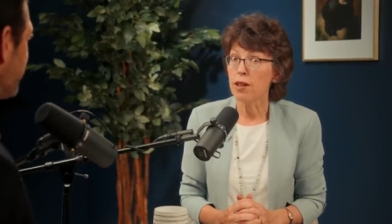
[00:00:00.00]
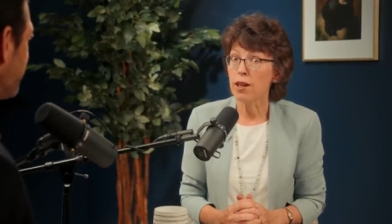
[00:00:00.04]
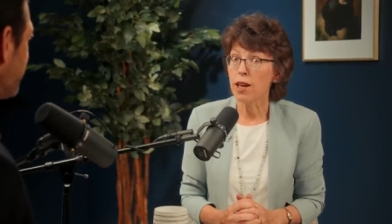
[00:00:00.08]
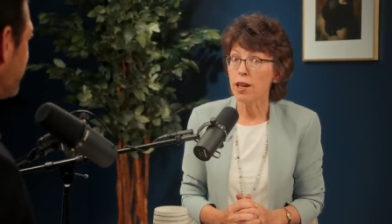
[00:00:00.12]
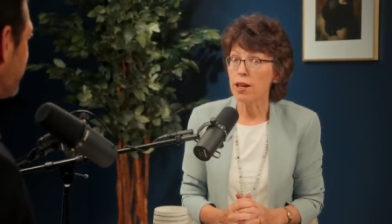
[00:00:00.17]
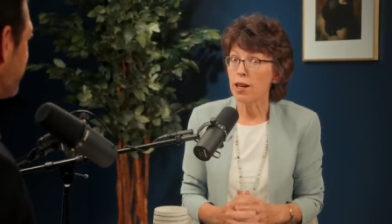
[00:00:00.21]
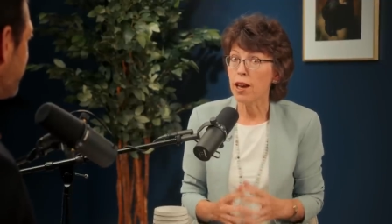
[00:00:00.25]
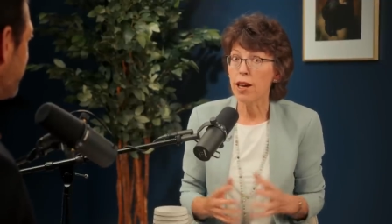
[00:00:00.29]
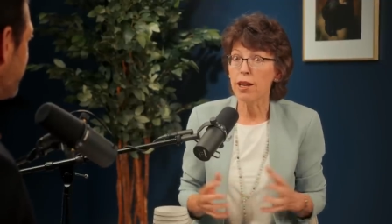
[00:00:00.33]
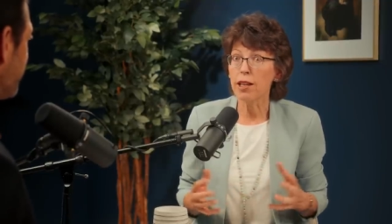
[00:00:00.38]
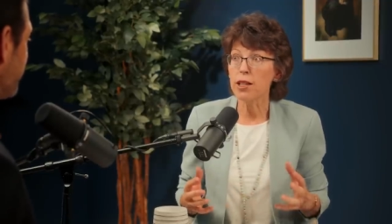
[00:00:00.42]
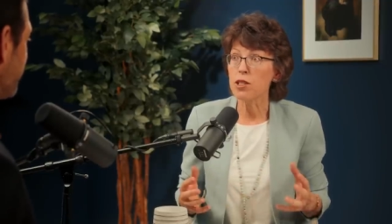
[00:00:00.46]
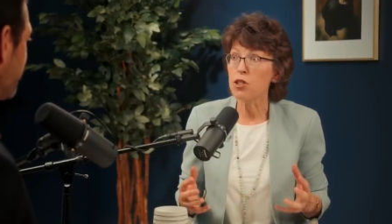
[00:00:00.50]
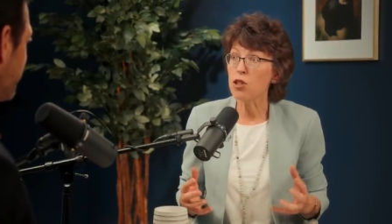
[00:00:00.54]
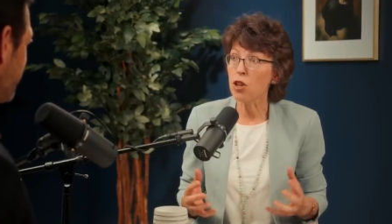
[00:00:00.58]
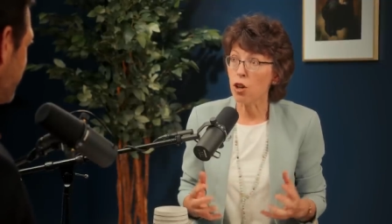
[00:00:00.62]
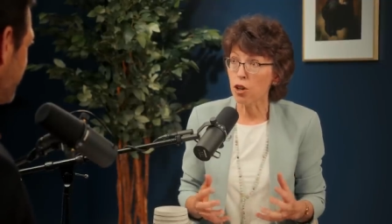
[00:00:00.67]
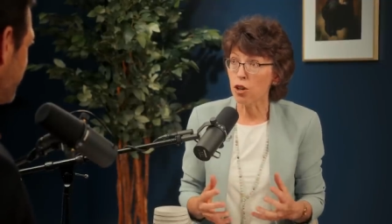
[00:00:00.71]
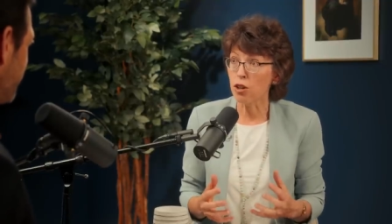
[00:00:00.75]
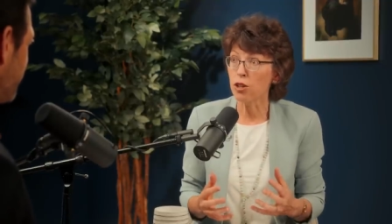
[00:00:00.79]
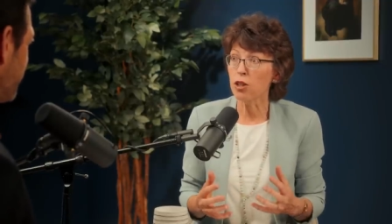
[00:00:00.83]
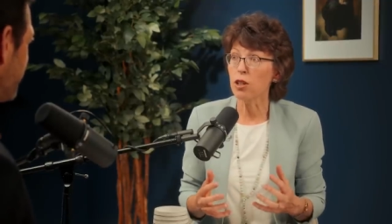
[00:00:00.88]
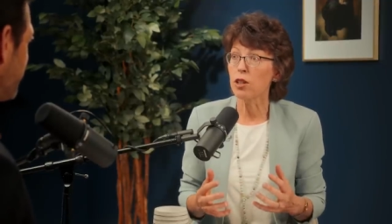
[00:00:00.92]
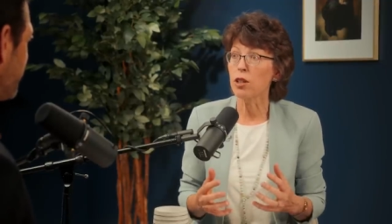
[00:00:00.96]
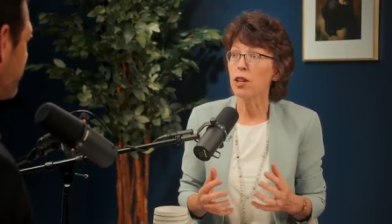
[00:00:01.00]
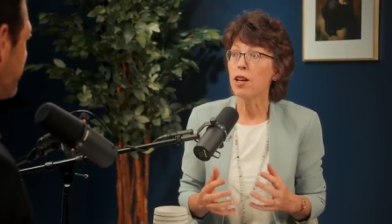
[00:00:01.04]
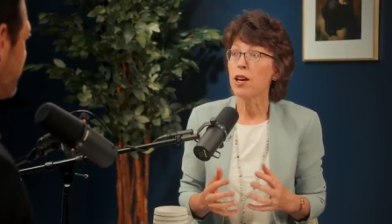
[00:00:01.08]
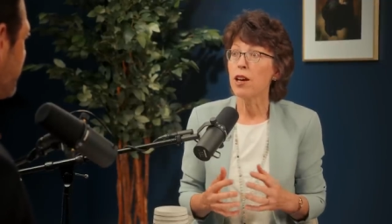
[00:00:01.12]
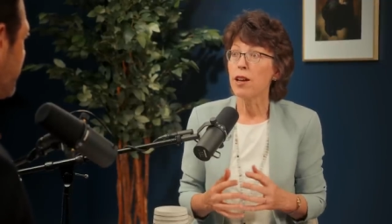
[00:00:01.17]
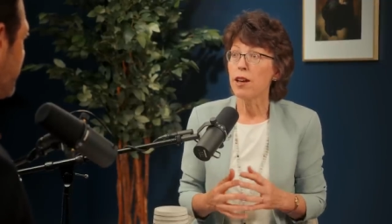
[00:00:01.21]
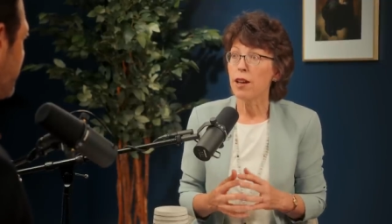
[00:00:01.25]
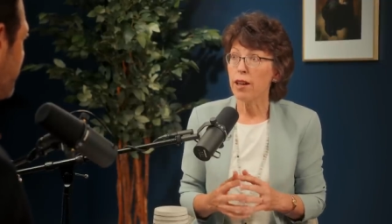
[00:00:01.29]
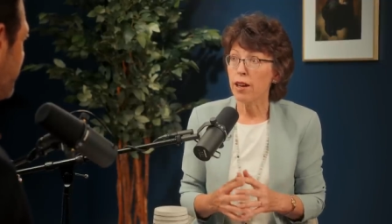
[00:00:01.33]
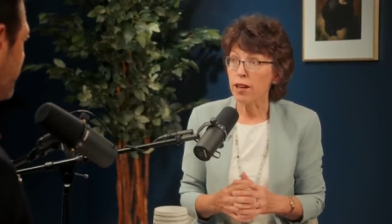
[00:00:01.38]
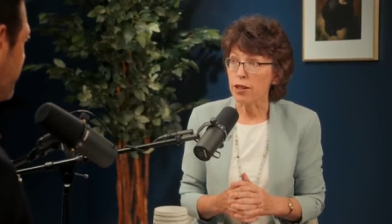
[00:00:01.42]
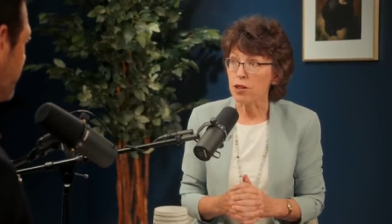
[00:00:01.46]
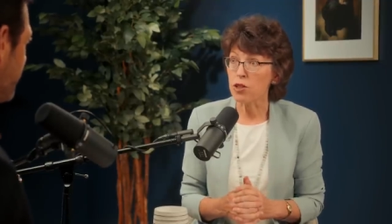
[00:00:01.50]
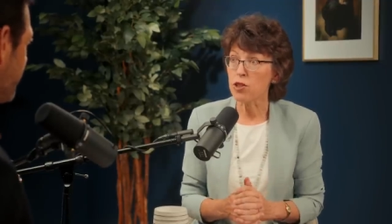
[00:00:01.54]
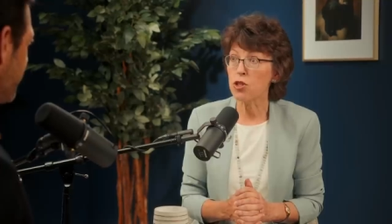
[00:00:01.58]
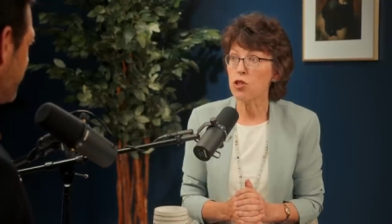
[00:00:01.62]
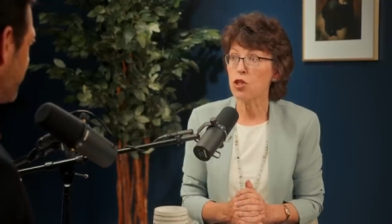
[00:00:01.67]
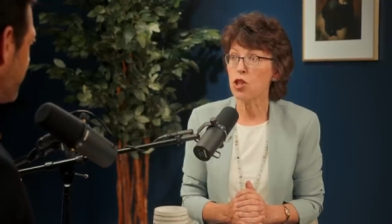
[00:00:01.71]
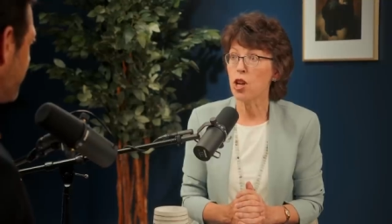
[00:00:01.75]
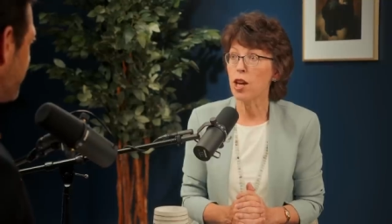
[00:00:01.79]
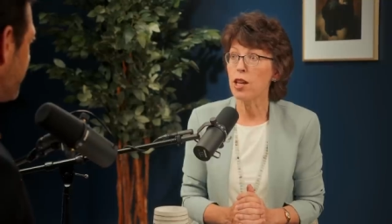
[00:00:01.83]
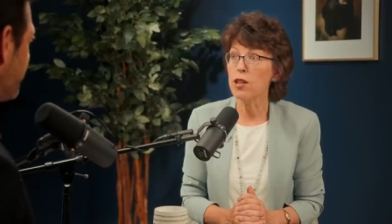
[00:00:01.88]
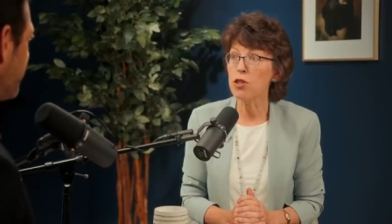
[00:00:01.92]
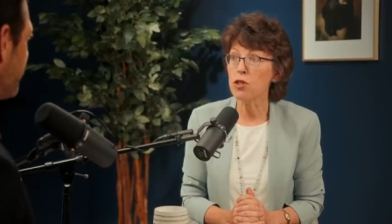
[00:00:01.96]
an, an eternal
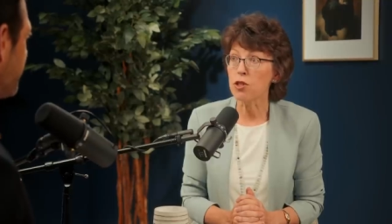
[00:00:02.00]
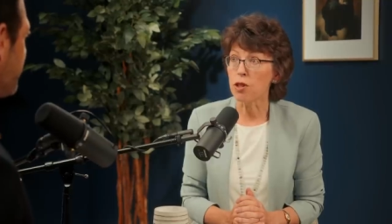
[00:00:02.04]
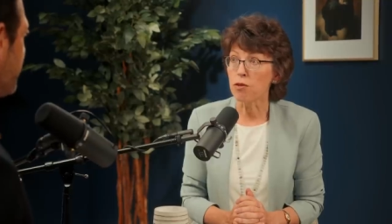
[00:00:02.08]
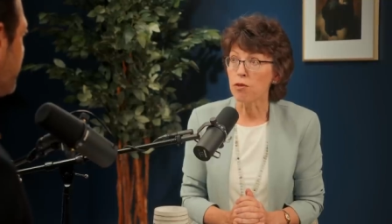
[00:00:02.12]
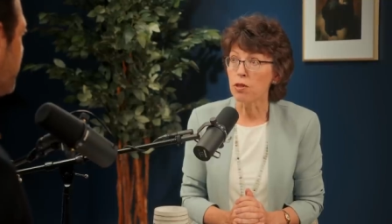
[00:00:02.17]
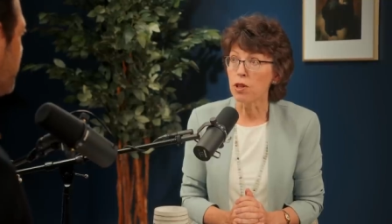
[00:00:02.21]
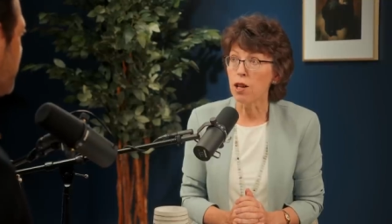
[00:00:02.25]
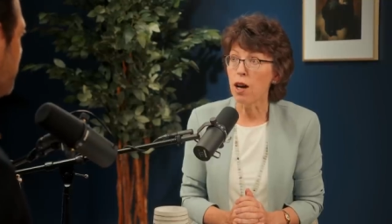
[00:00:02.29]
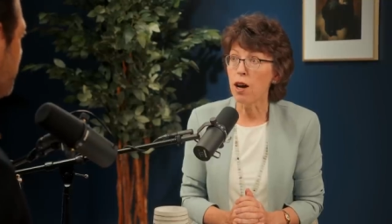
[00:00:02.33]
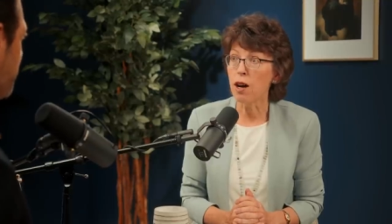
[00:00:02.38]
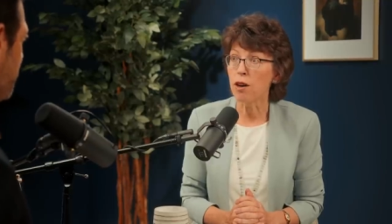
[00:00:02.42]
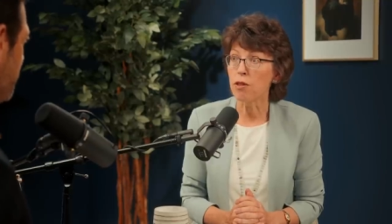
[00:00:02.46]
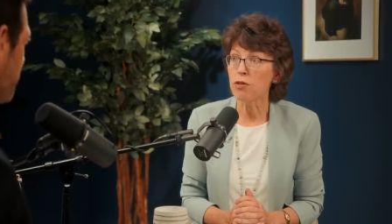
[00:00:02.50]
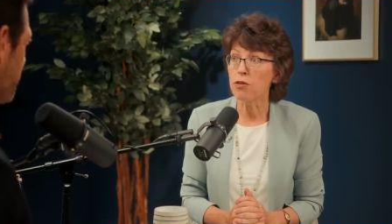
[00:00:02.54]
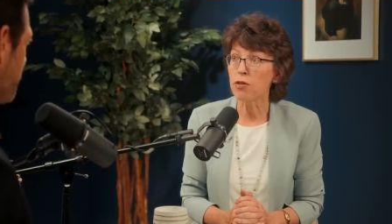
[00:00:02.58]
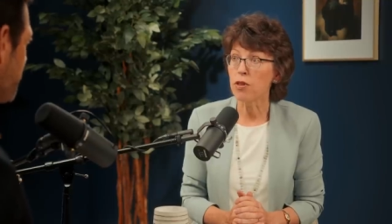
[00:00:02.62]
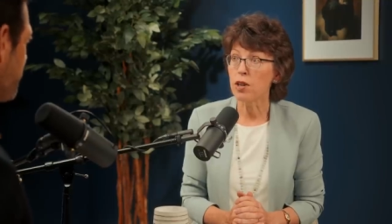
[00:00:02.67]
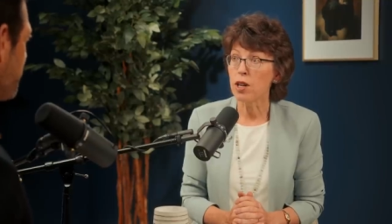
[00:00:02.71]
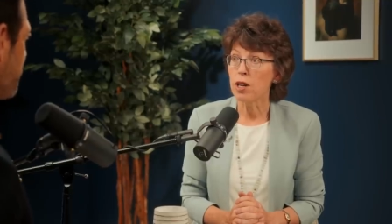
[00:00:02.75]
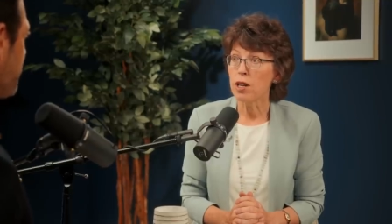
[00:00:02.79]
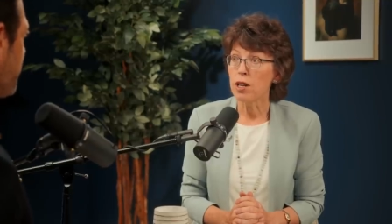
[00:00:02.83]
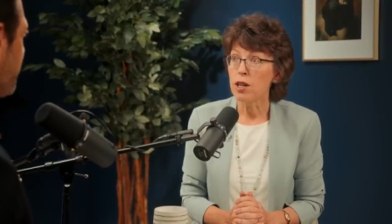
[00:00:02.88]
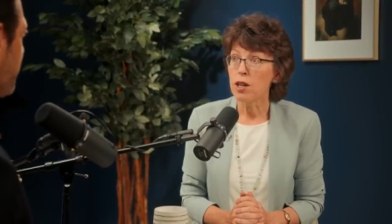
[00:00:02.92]
exchange of love.